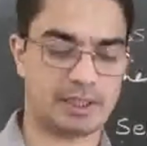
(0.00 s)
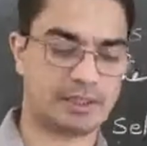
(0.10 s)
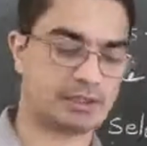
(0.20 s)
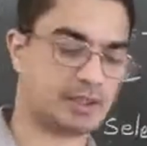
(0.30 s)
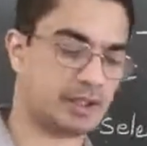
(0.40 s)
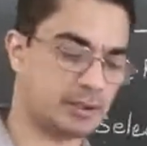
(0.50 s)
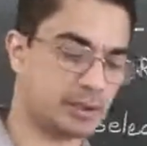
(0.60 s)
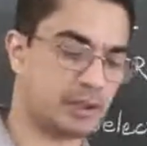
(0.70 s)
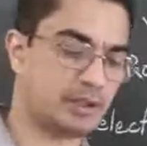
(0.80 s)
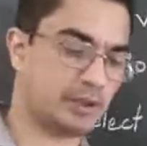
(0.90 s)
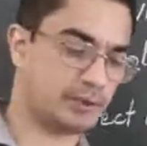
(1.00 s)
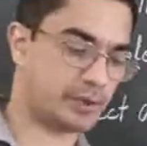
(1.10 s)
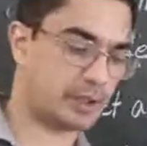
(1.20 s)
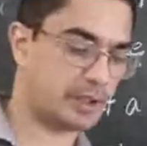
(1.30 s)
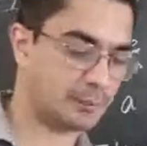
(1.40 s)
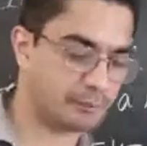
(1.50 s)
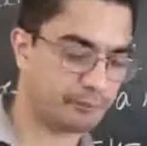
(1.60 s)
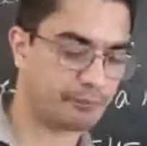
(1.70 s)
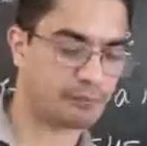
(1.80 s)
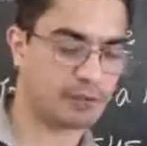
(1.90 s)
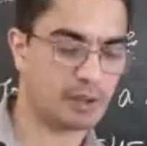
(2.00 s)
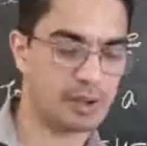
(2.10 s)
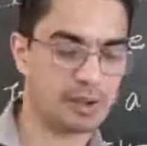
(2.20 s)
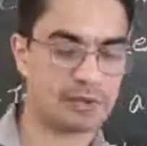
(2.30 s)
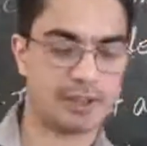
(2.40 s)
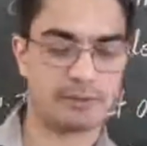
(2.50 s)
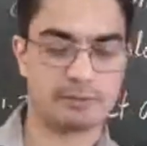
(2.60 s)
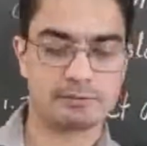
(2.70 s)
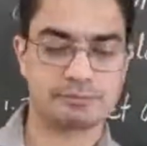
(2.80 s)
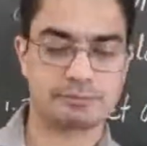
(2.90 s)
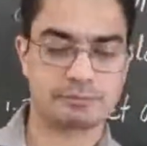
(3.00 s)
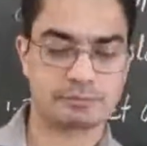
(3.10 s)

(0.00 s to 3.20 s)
That is their duty. Then